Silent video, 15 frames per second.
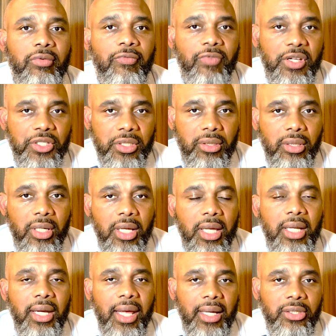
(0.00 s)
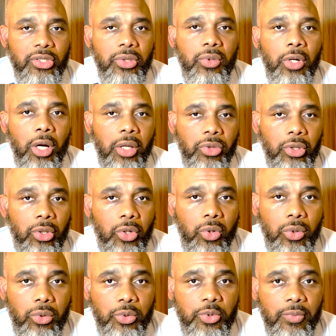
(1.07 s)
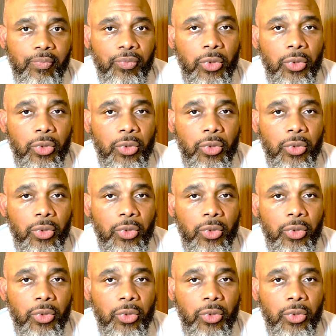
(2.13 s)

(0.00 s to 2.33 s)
vision and execute on their goals.